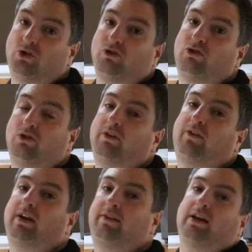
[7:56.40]
for children under
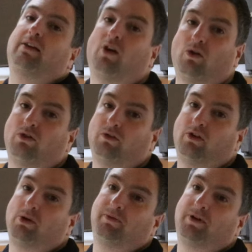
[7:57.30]
six years old
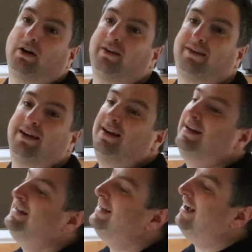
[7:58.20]
unsupervised.
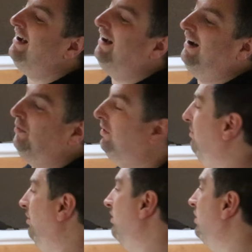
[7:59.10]
I
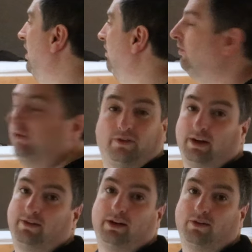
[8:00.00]
wouldn't put a child under
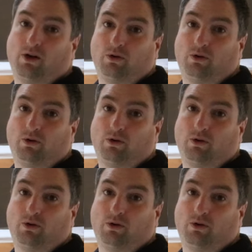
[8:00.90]
six years